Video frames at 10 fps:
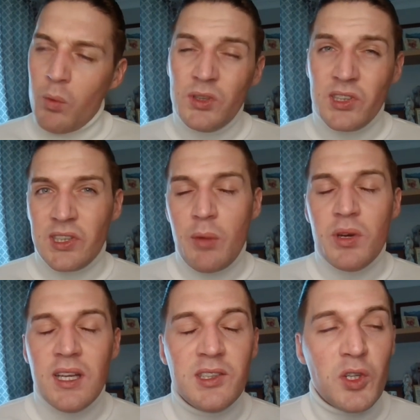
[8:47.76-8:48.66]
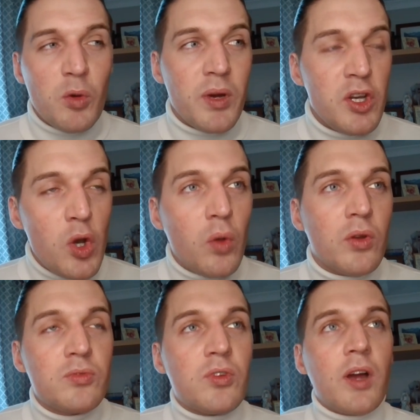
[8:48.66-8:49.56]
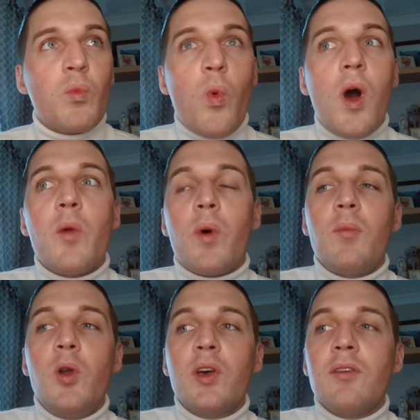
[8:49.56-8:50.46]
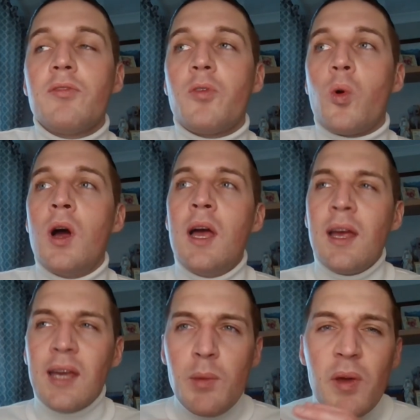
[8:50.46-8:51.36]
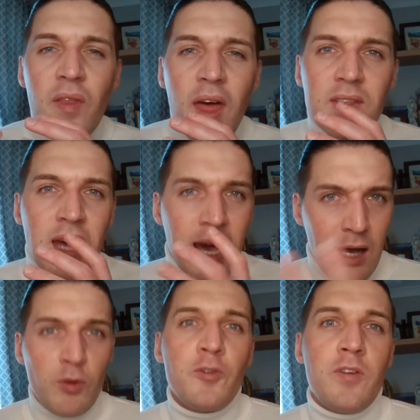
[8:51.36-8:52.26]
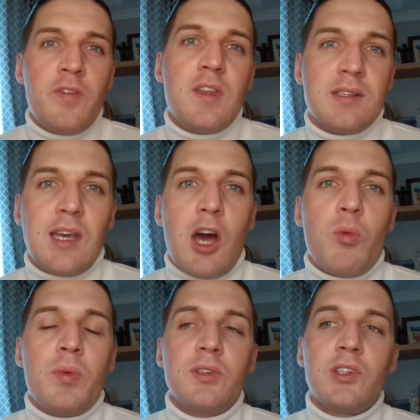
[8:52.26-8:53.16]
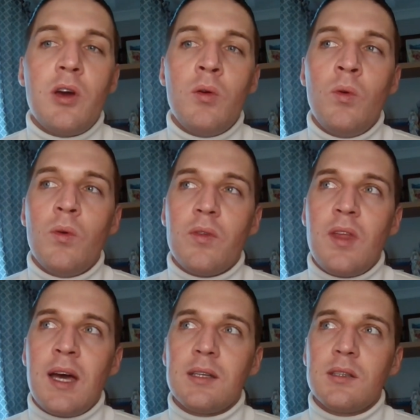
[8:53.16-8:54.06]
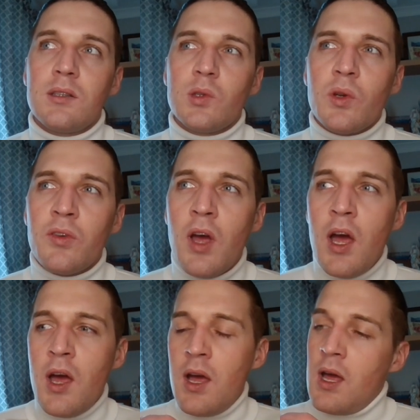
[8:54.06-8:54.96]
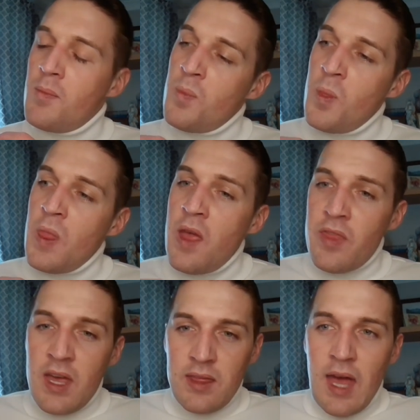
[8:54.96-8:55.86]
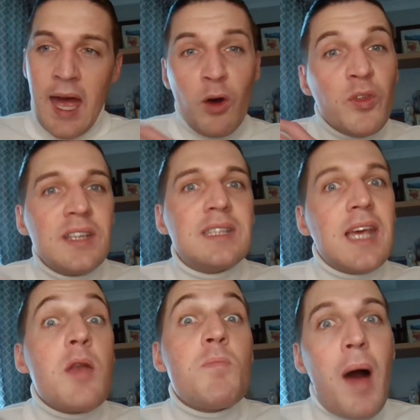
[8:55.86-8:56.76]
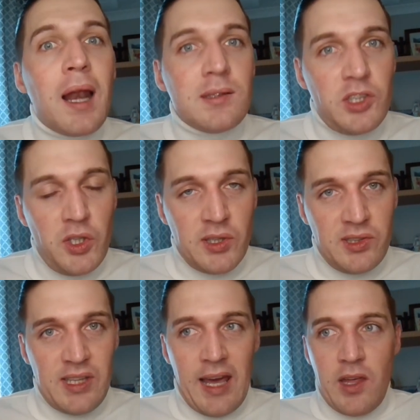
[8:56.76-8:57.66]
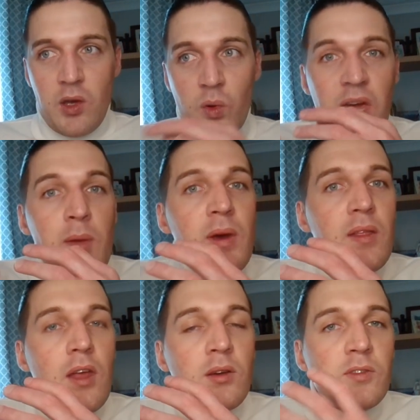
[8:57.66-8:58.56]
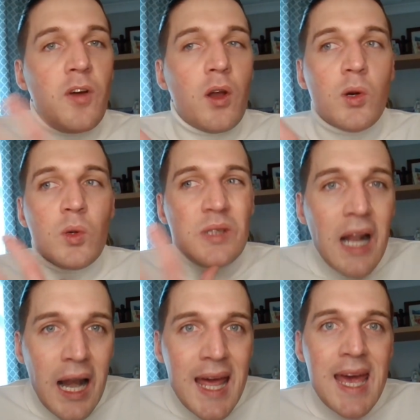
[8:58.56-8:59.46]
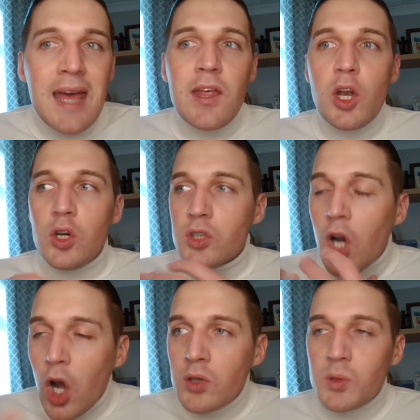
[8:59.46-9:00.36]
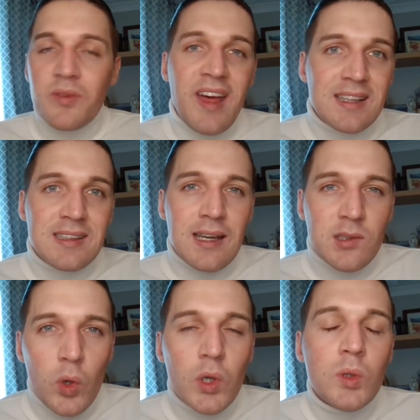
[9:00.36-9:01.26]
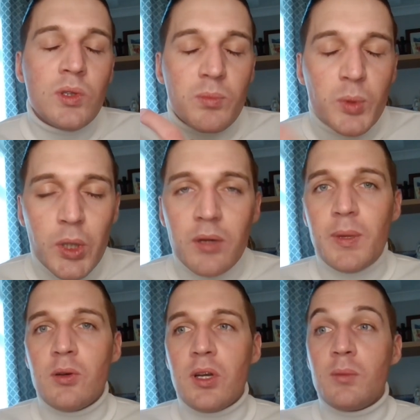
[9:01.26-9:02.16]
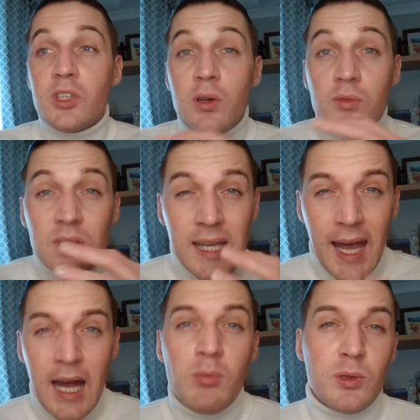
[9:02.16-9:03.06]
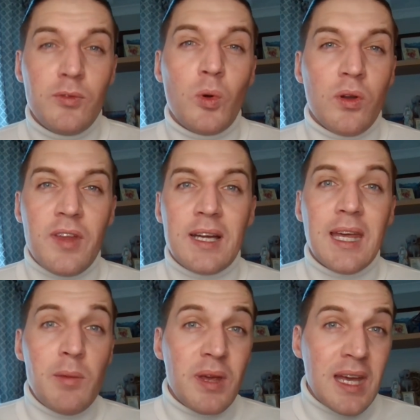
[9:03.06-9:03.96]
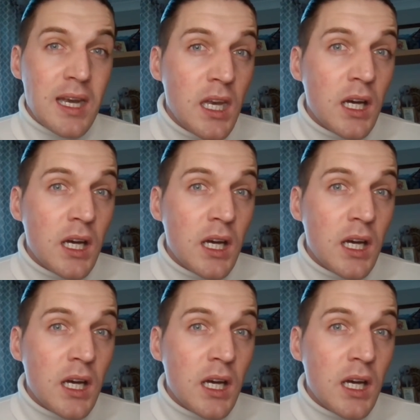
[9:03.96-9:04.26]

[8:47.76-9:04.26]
I want to say medicinal, but not the right word what I'm looking for. Keeping the, the health of the scalp, so that sort of the, the healthy skin balance, you could say, that you're keeping those follicles clear, they're not clogged with excess oils and product buildup, so it really helps with all of that, keeping it